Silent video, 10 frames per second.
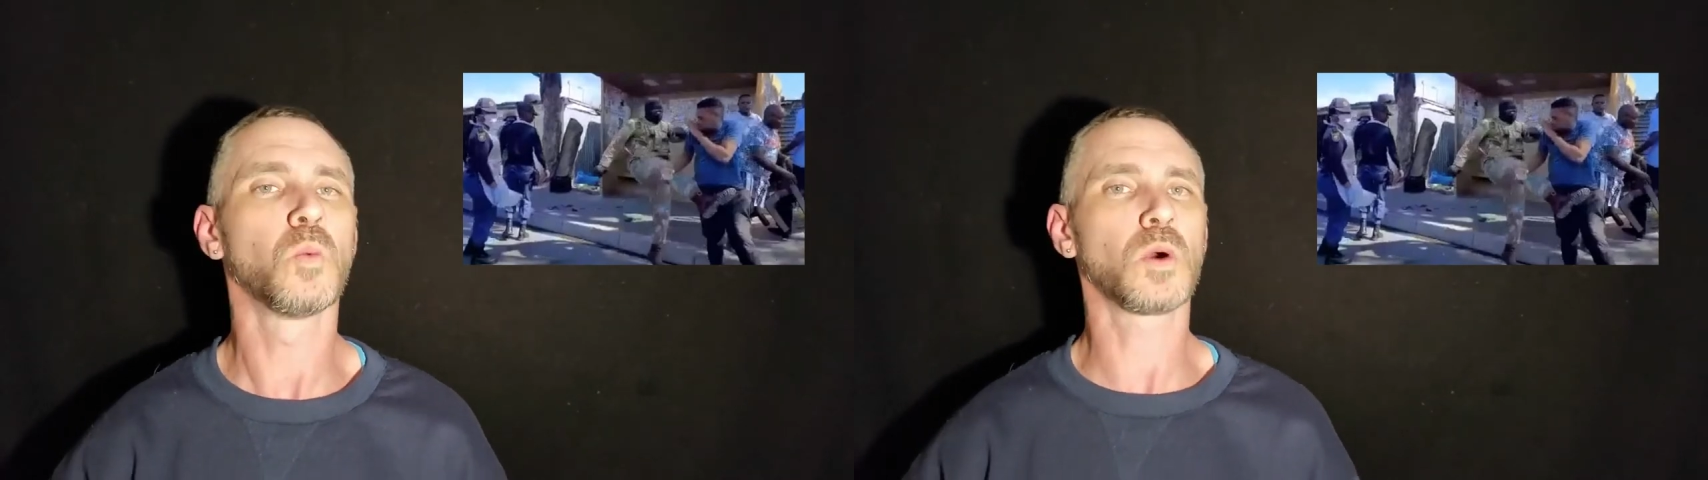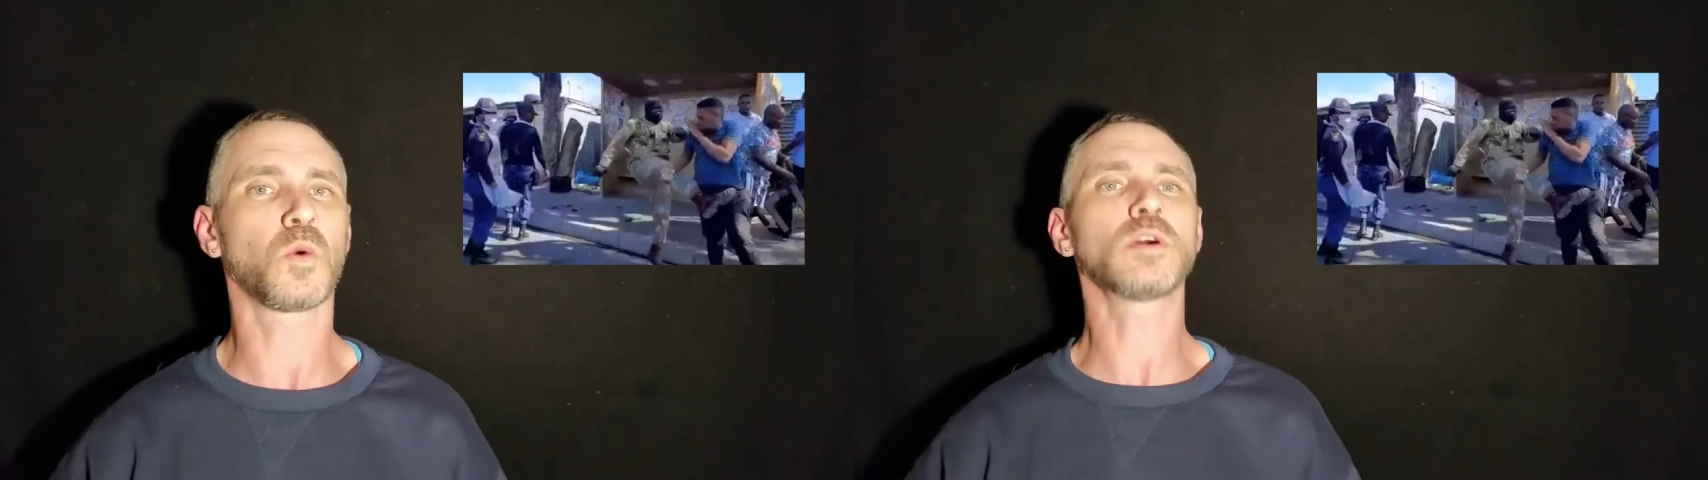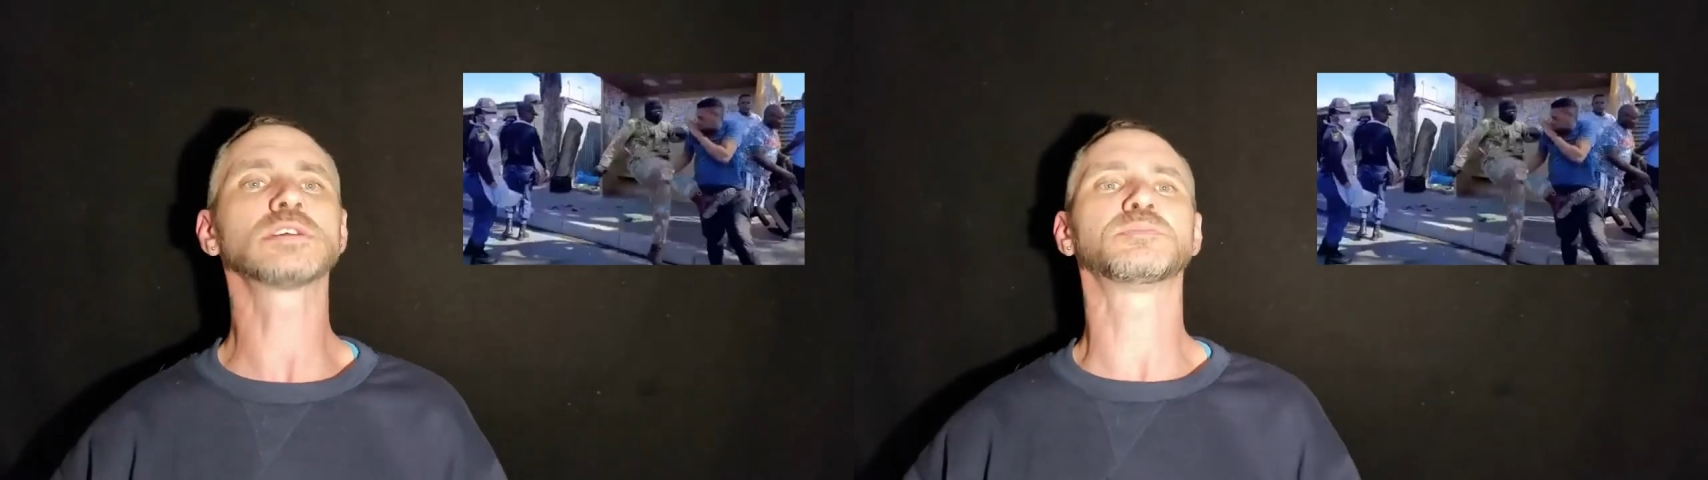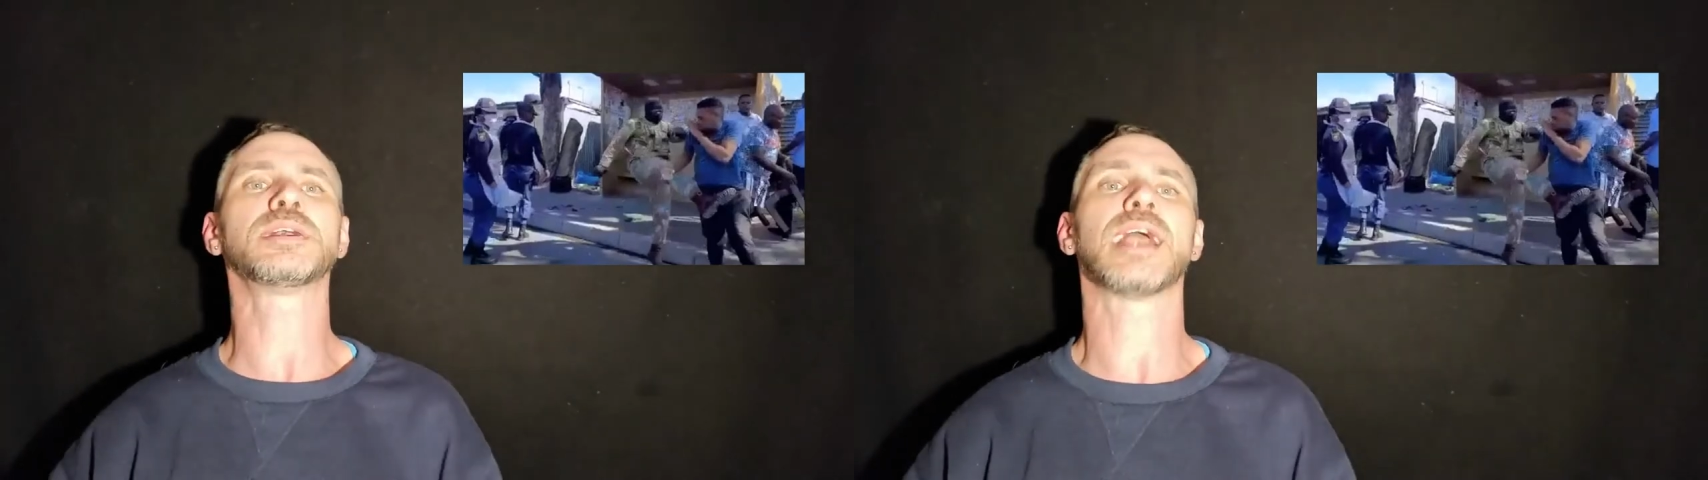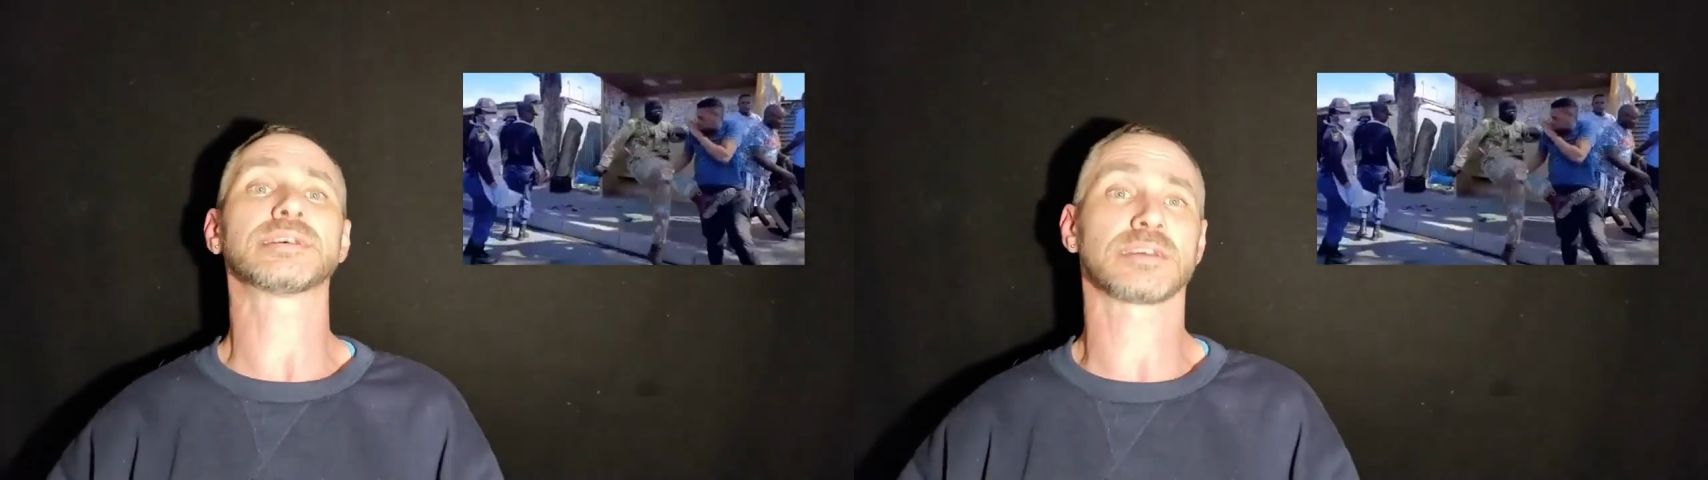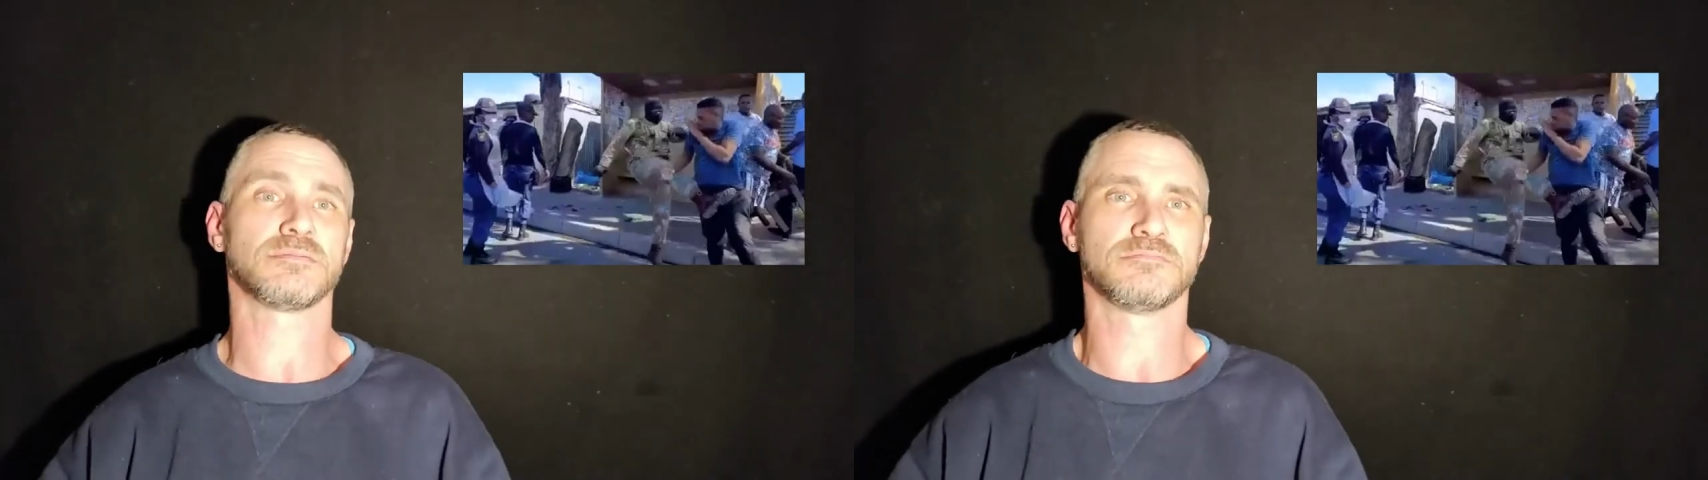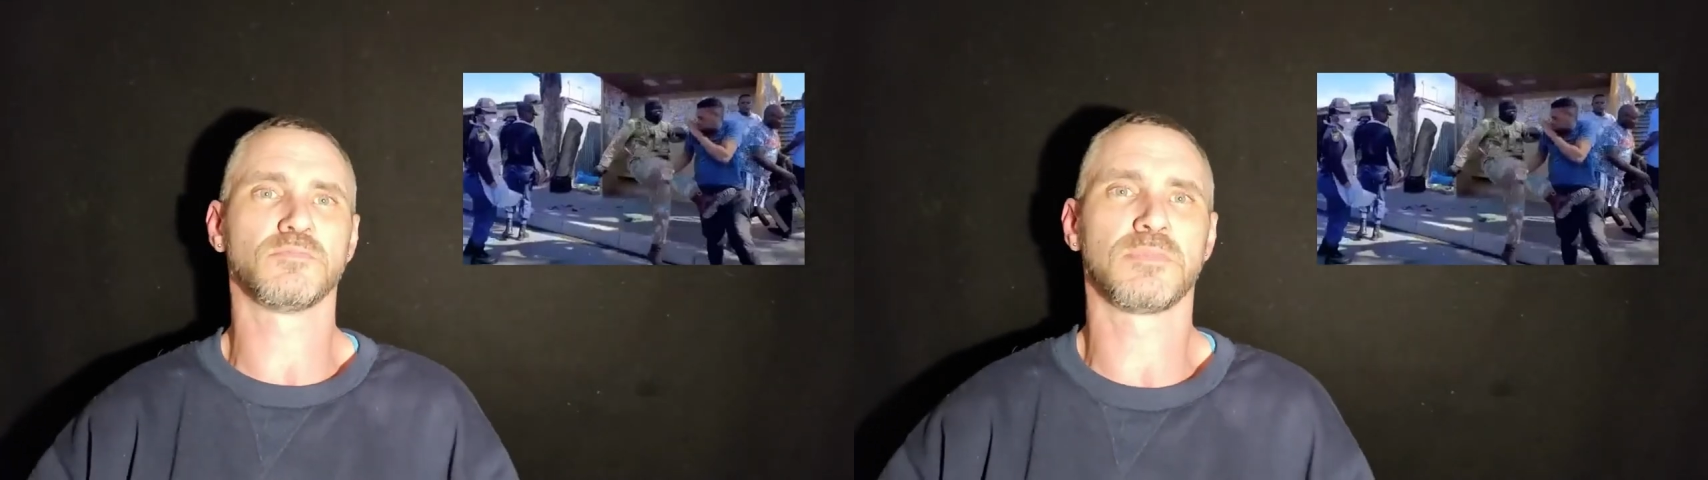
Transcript: What worries me as a